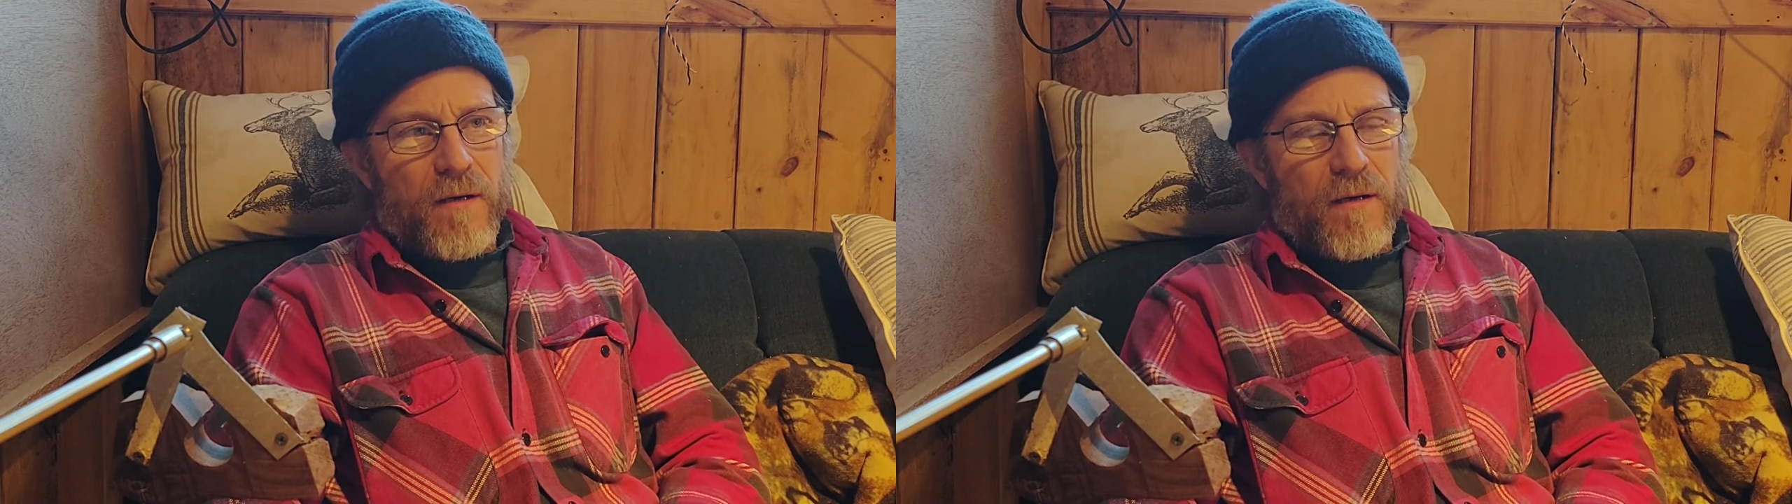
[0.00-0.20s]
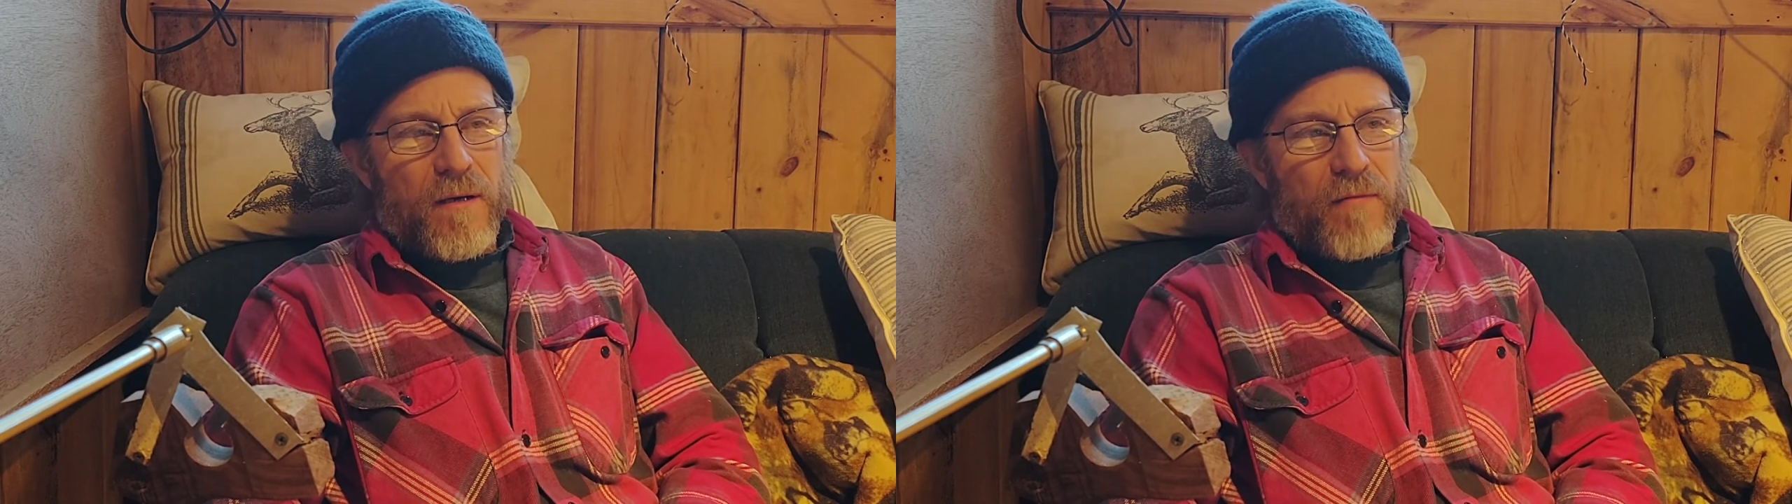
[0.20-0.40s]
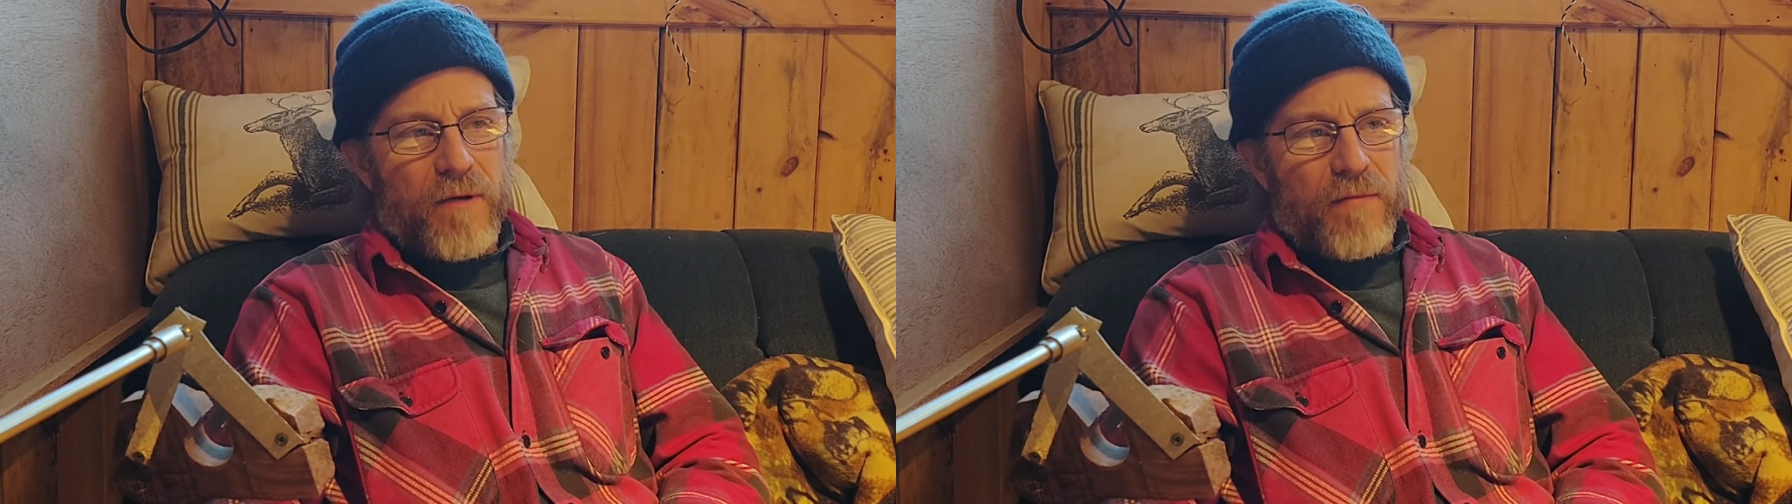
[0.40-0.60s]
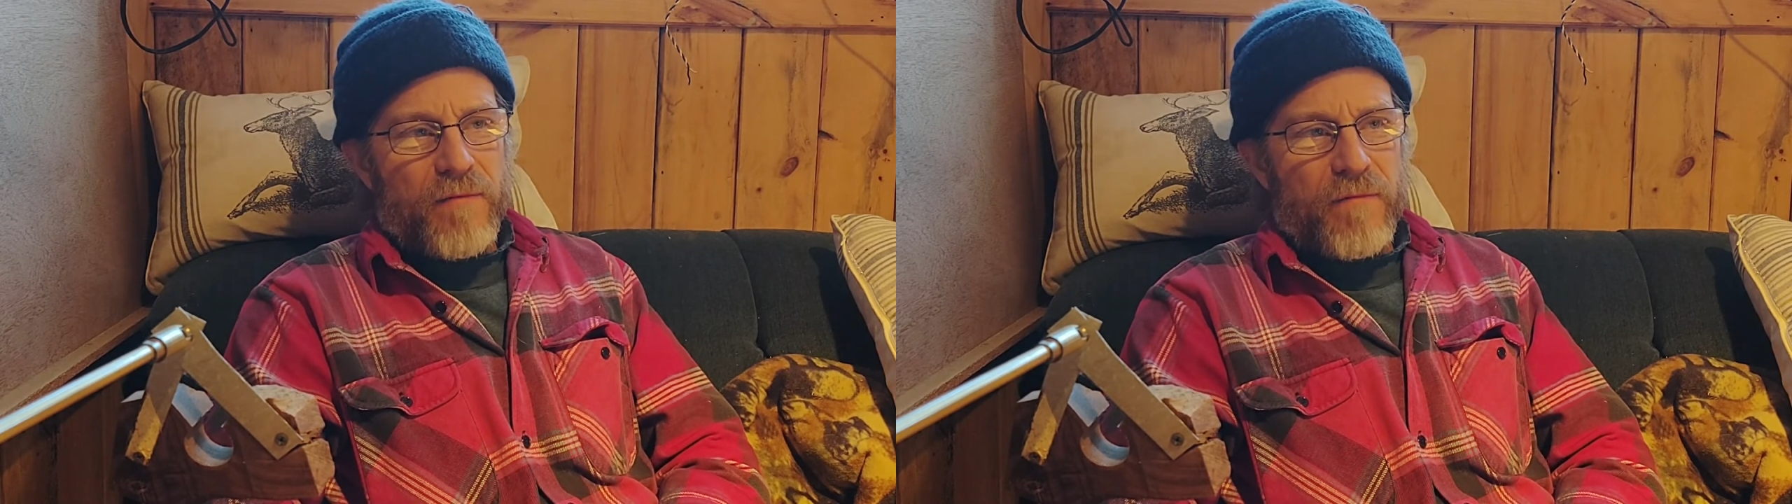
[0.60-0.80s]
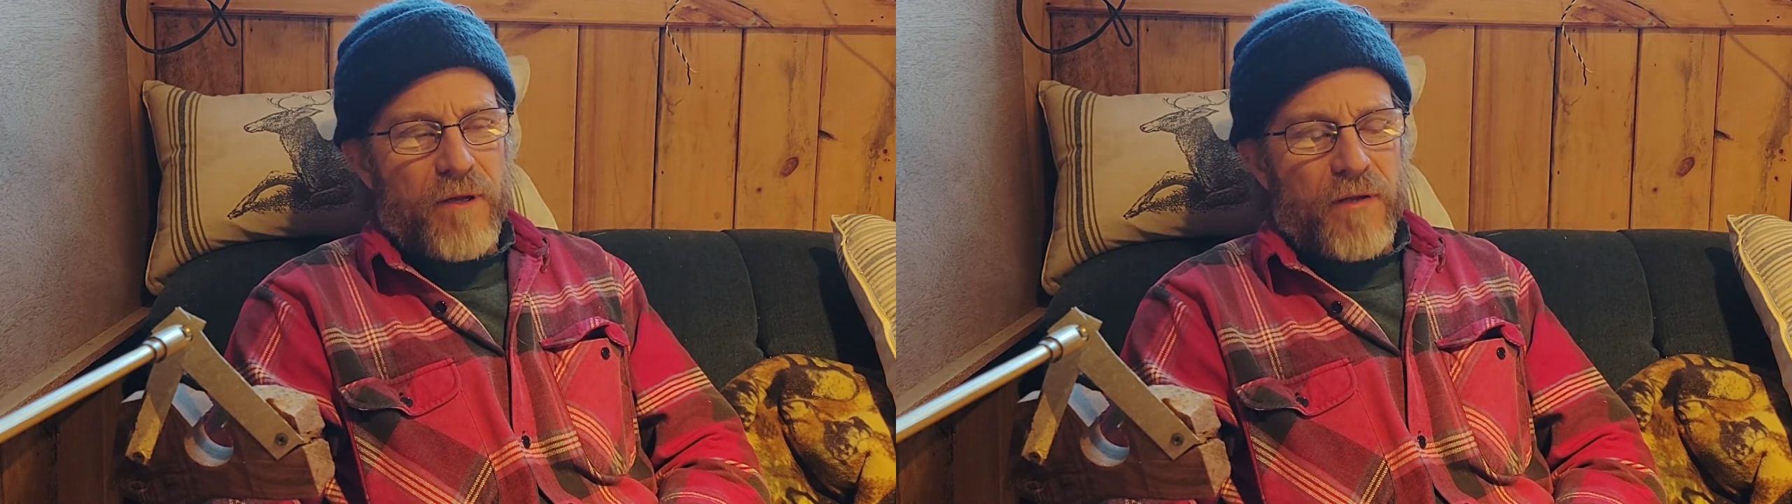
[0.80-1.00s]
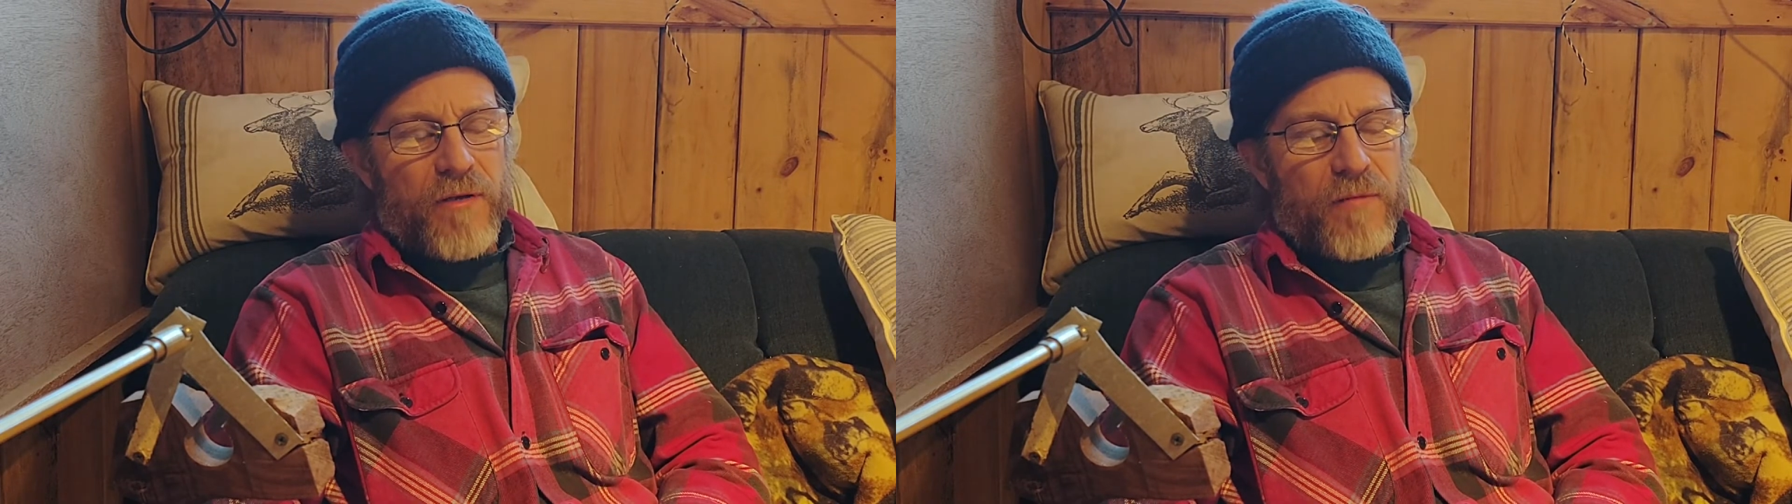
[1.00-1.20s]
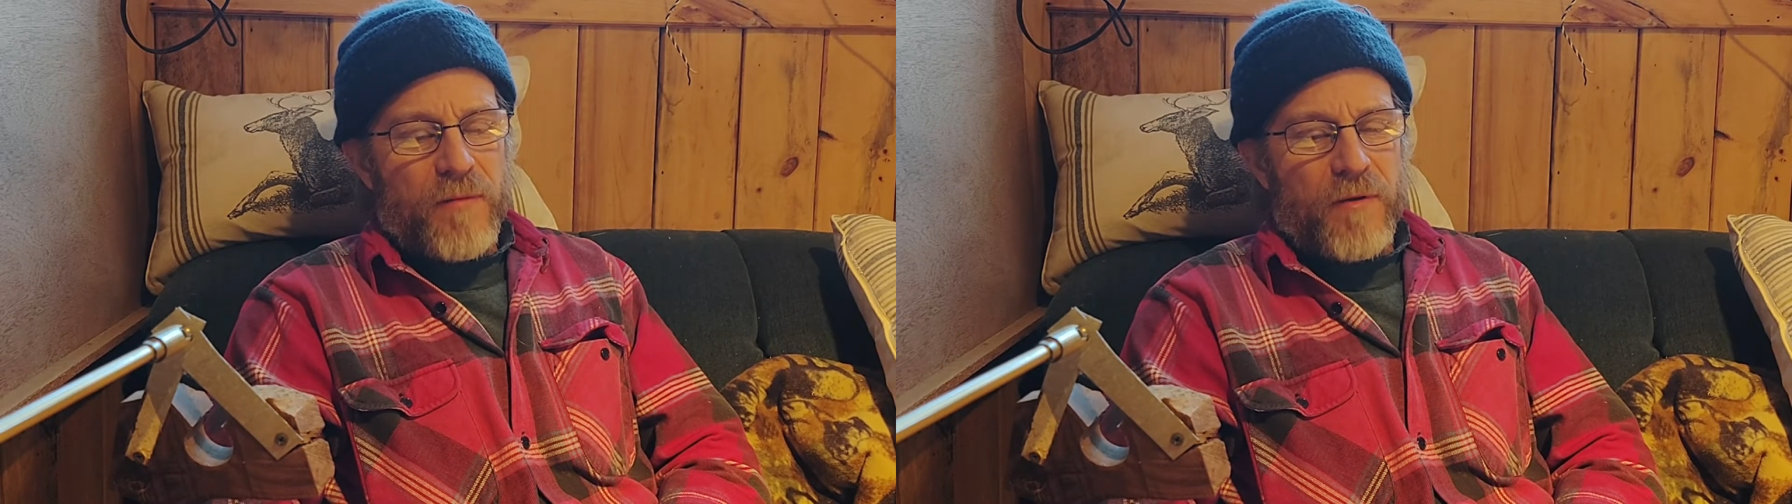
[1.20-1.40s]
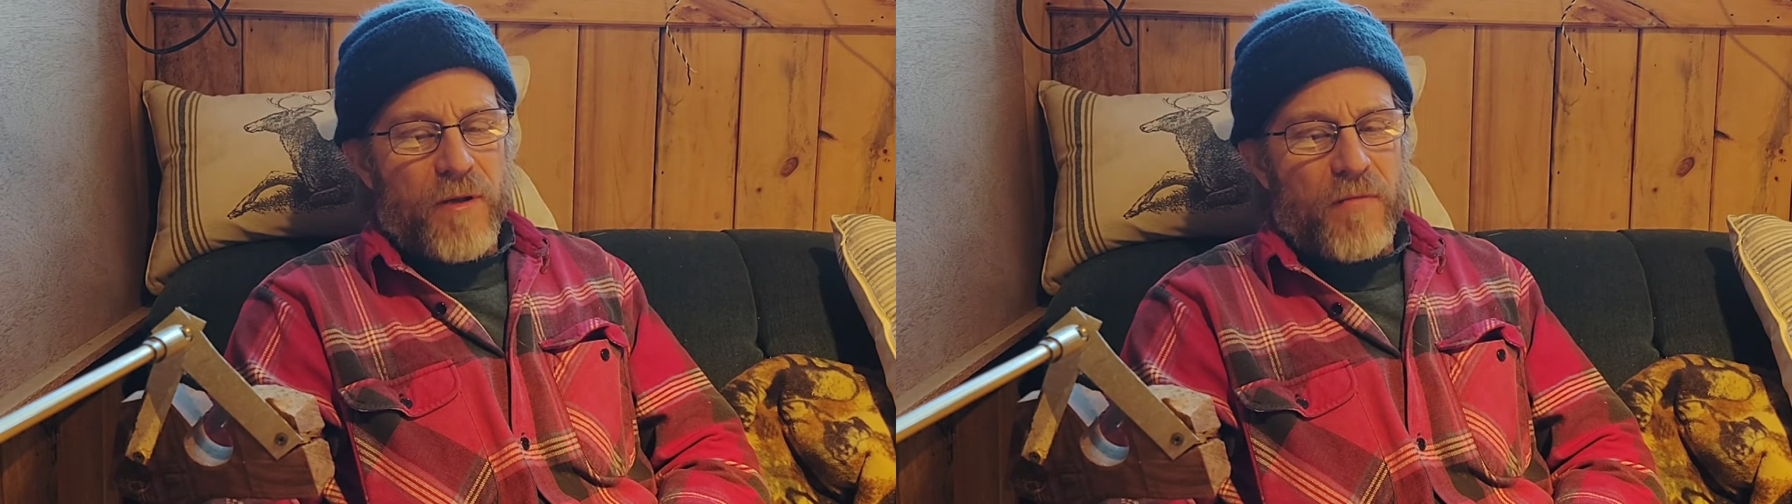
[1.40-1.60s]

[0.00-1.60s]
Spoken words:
They're really two purposes.